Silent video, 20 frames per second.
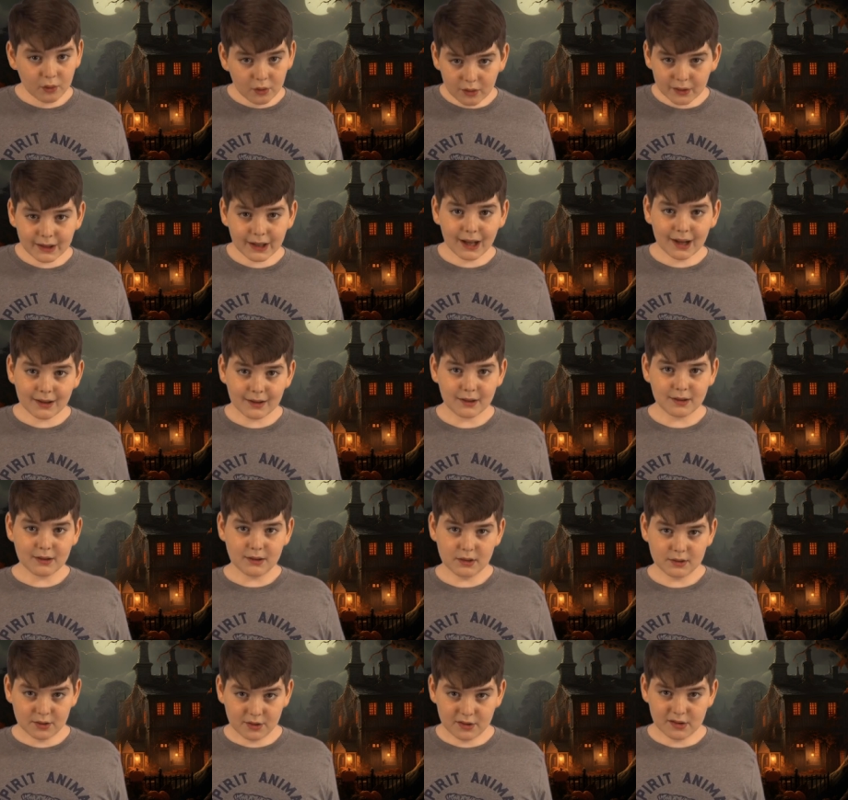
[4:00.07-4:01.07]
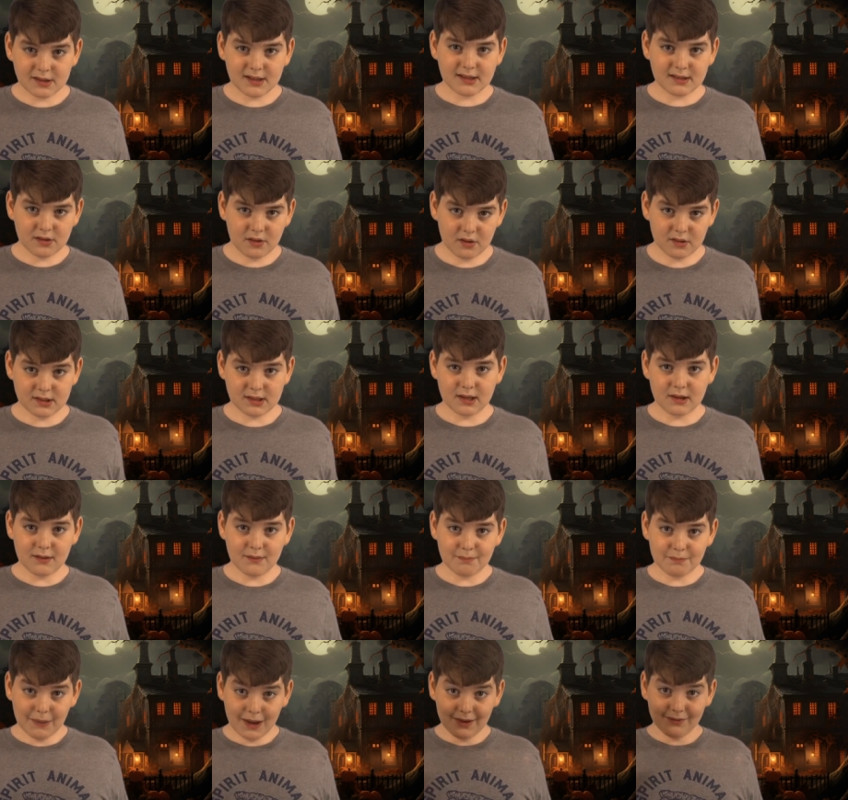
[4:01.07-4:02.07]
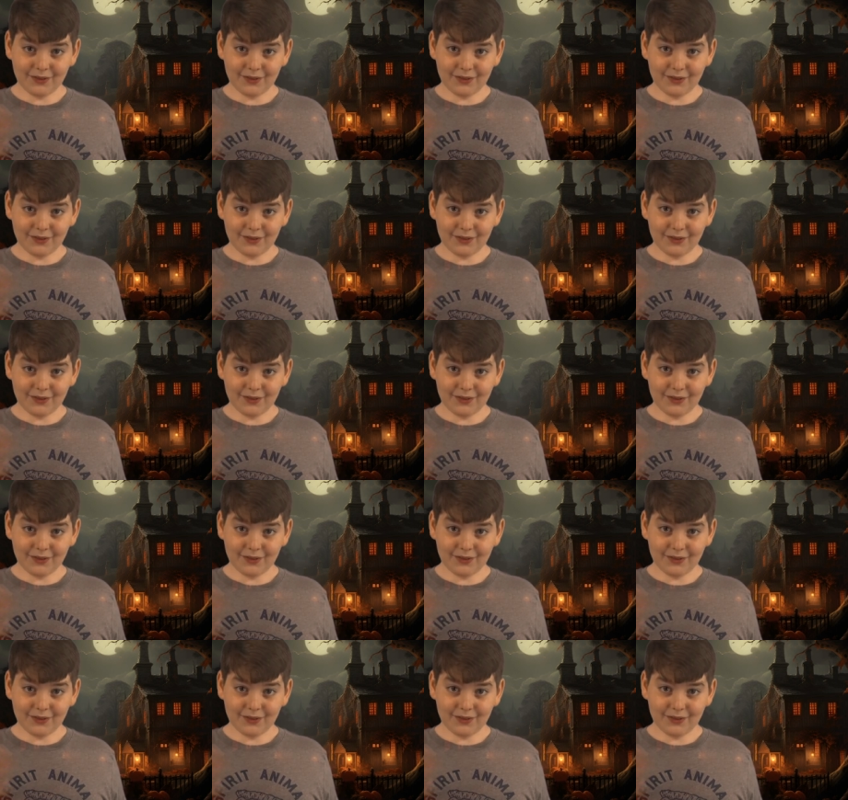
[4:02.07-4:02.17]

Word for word: or not, the choice is yours. Bye,